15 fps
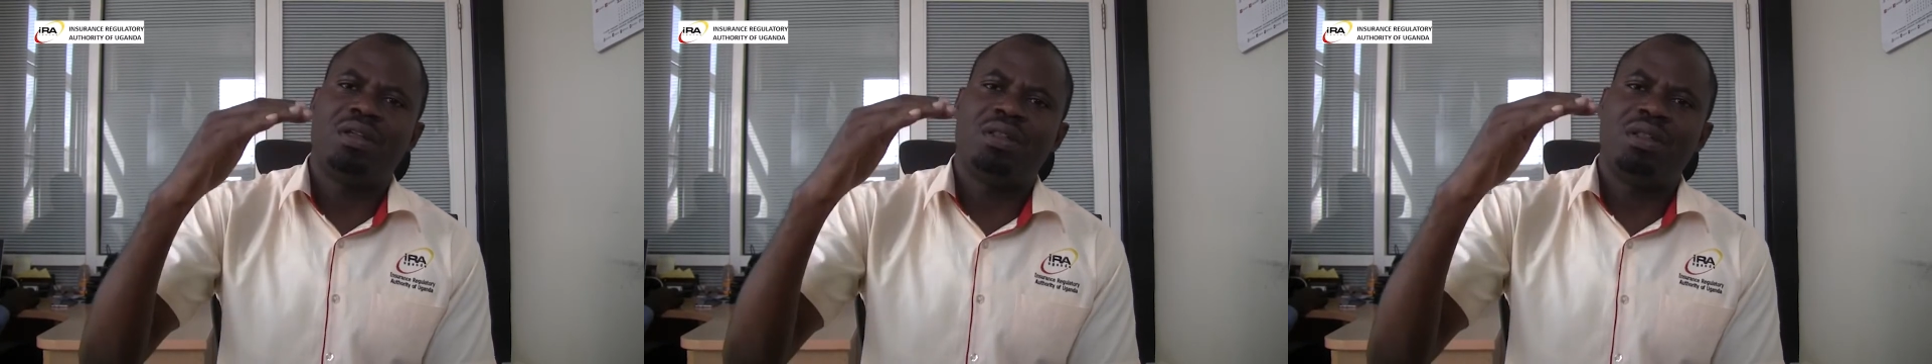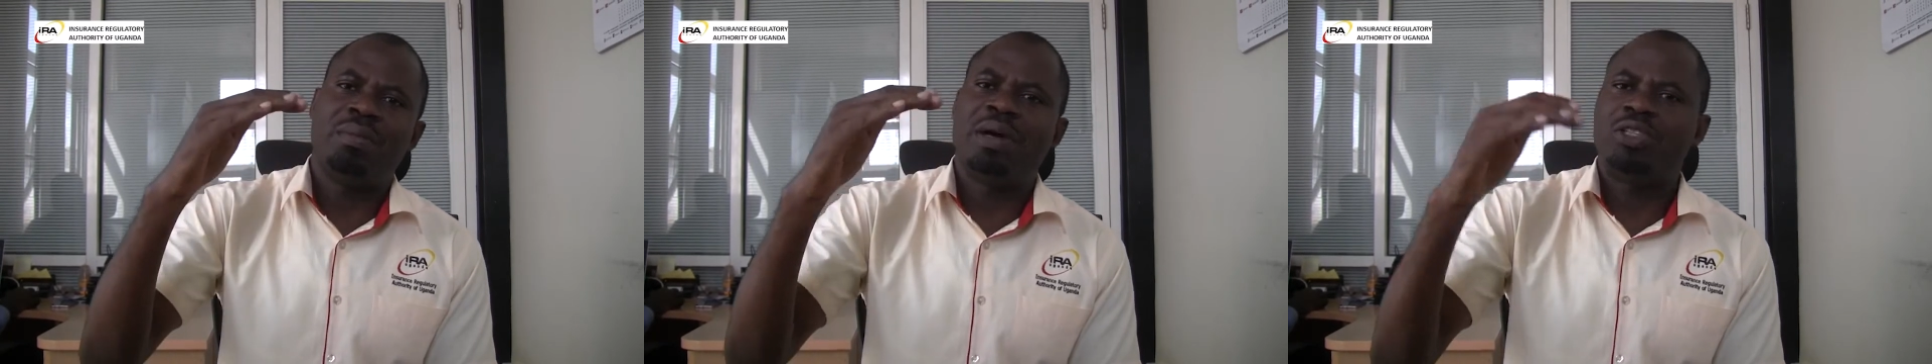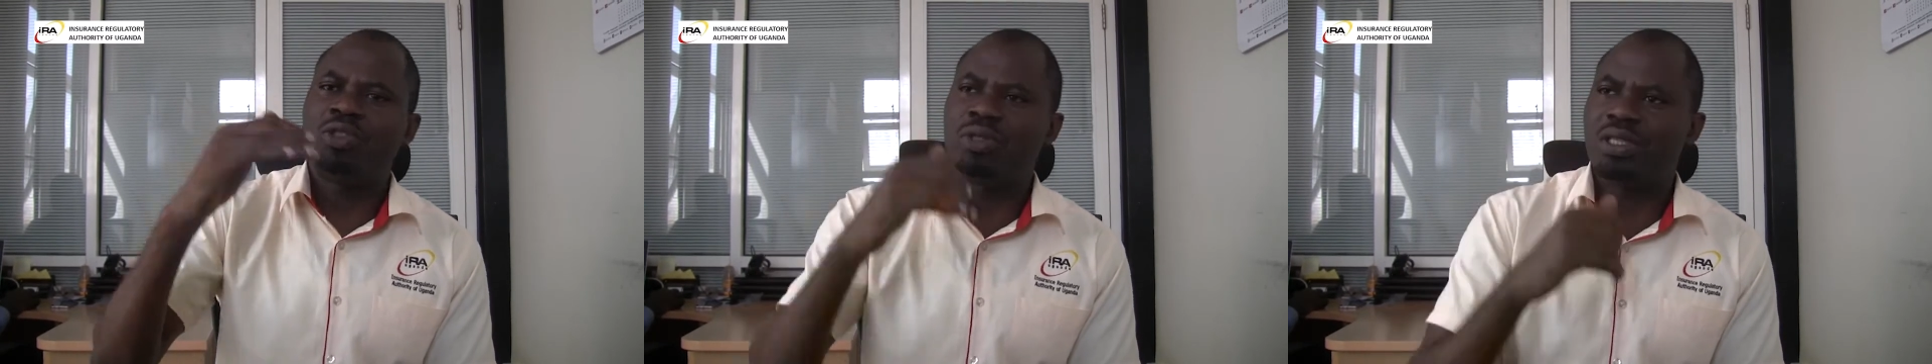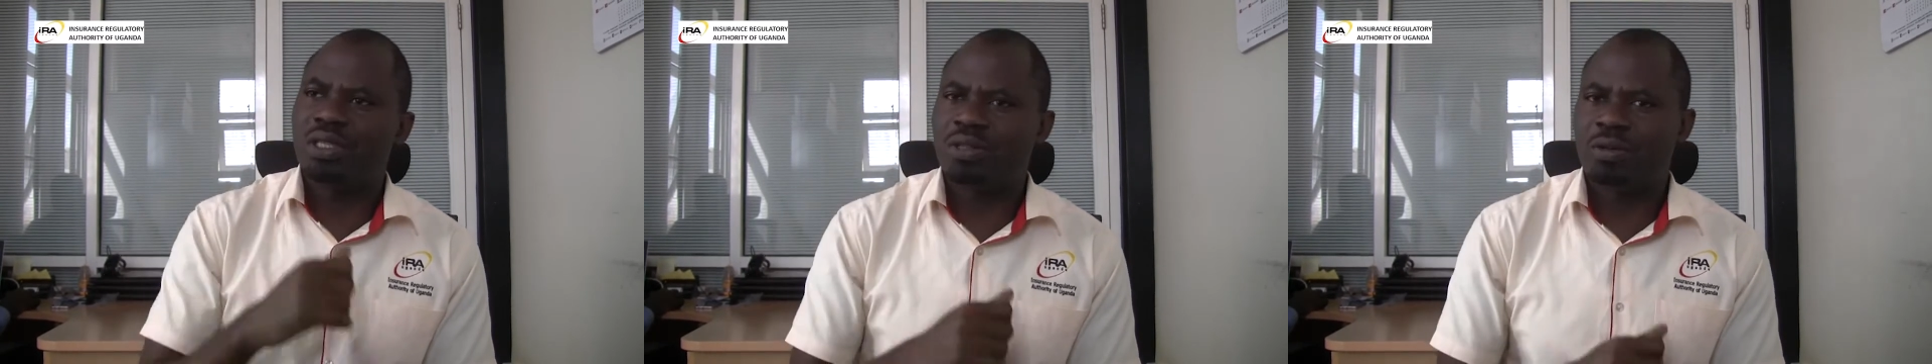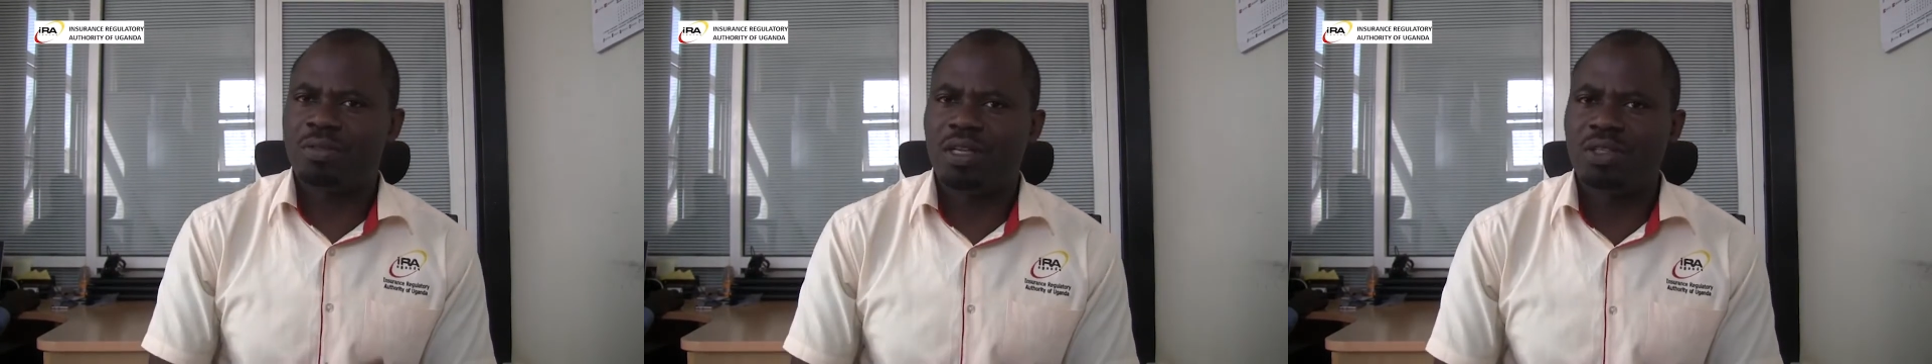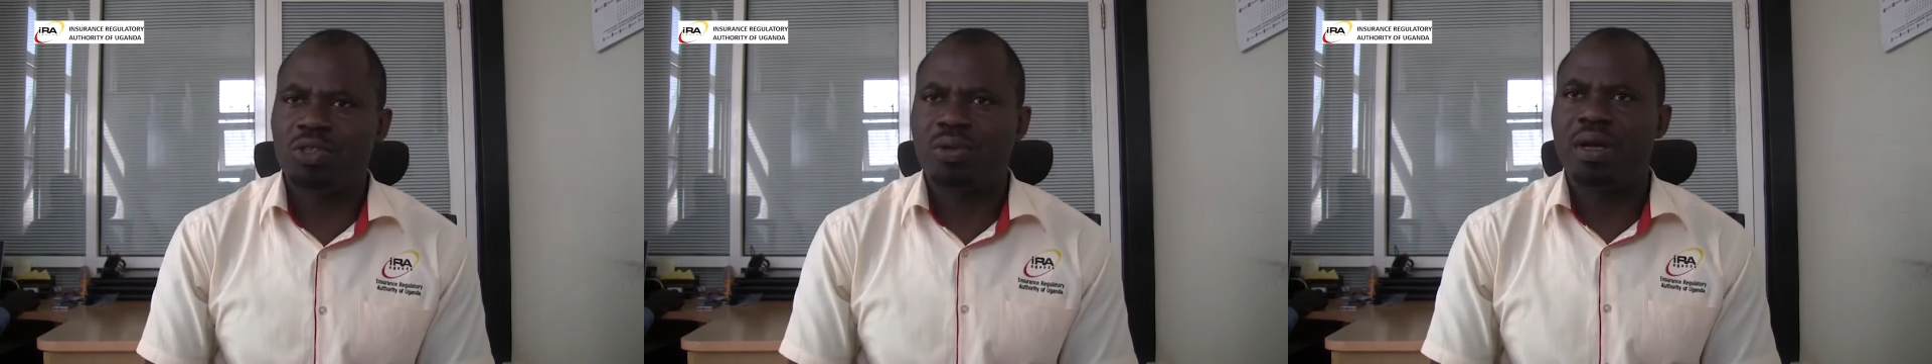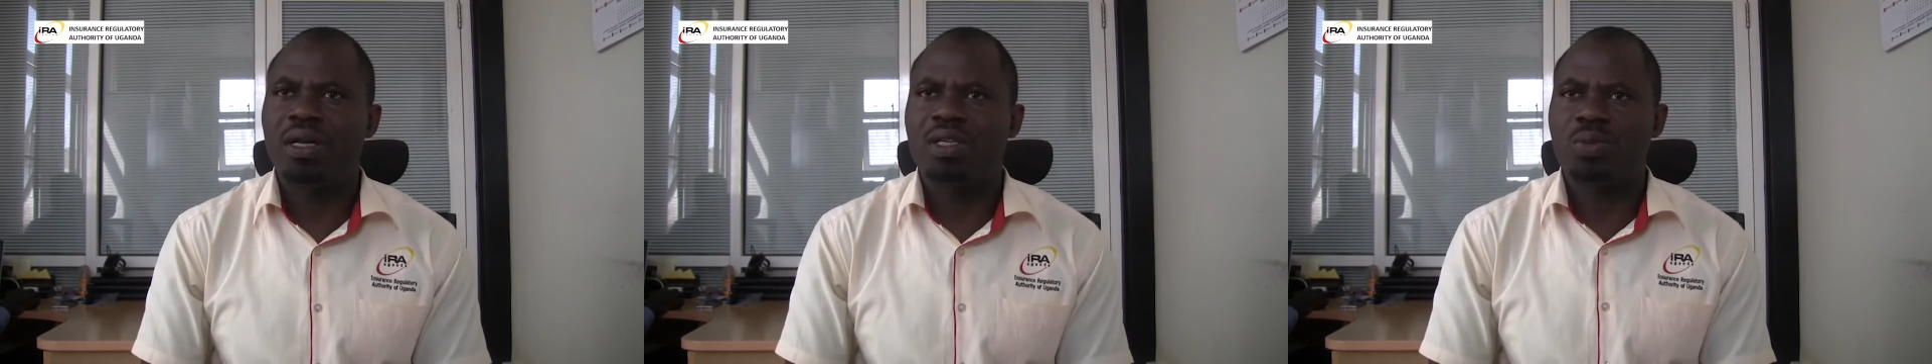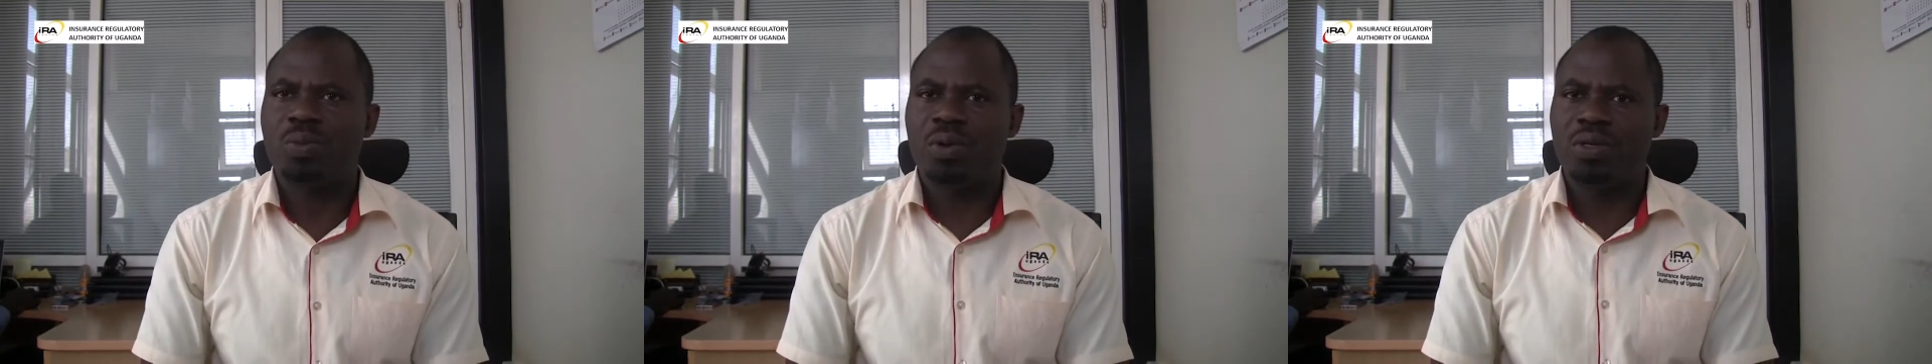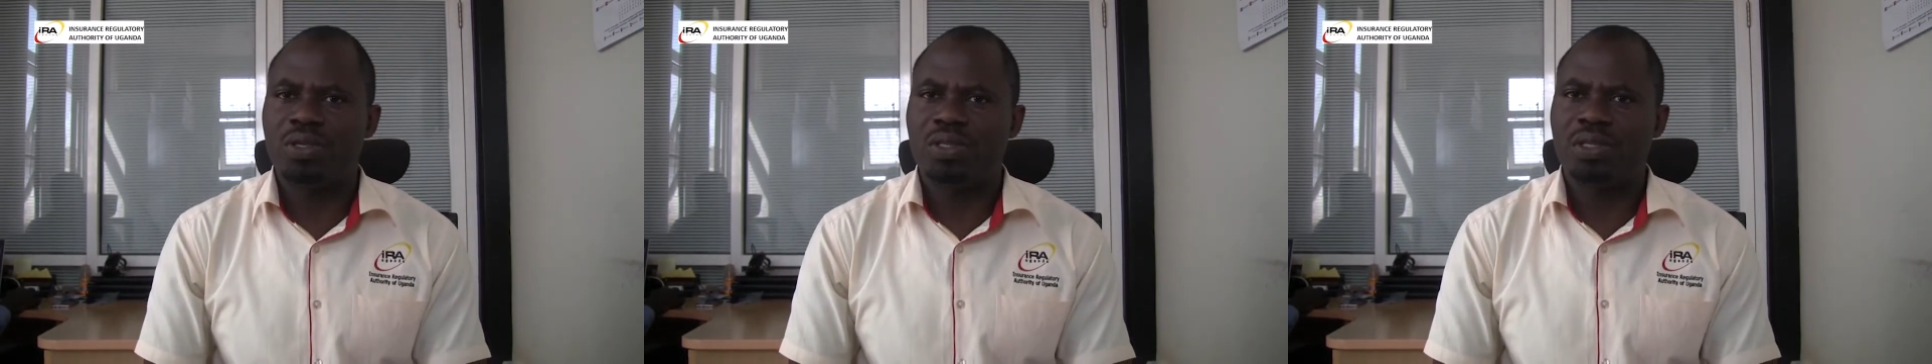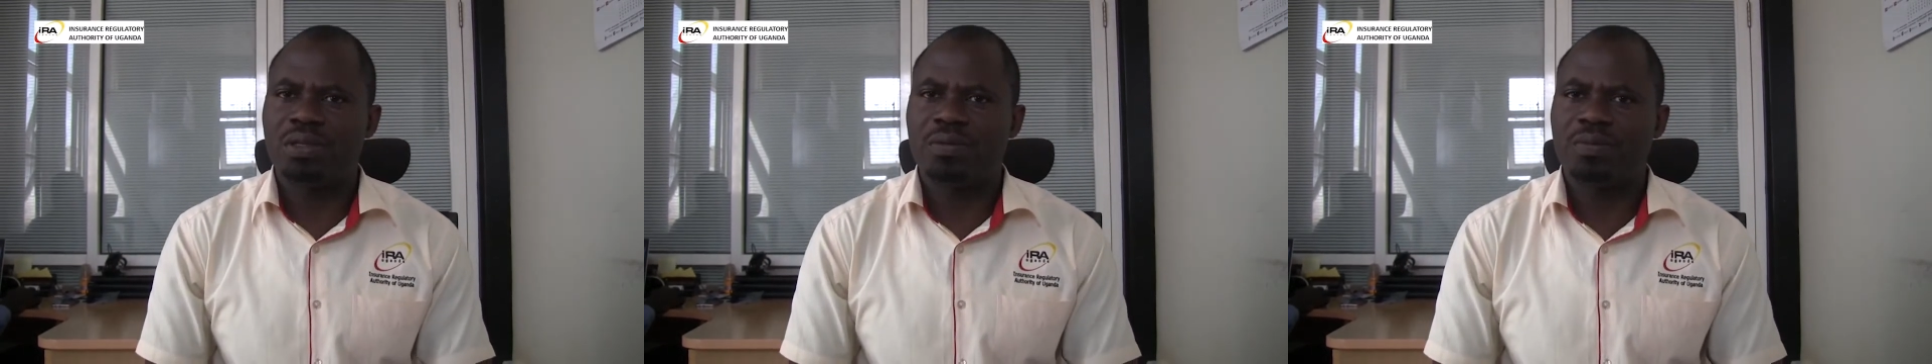the maturity of the insurance
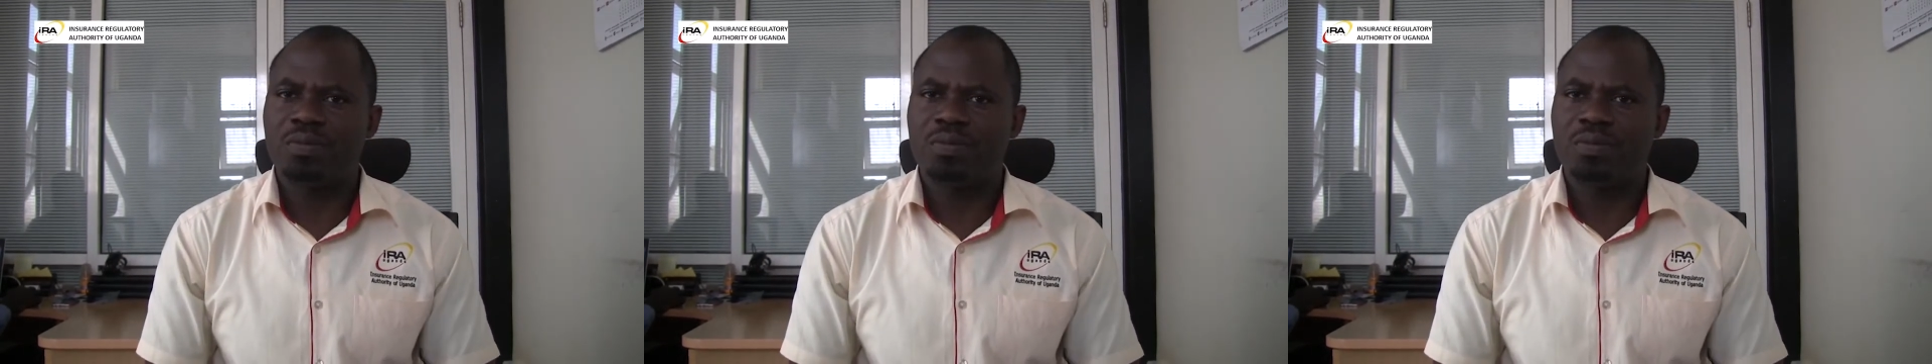policy.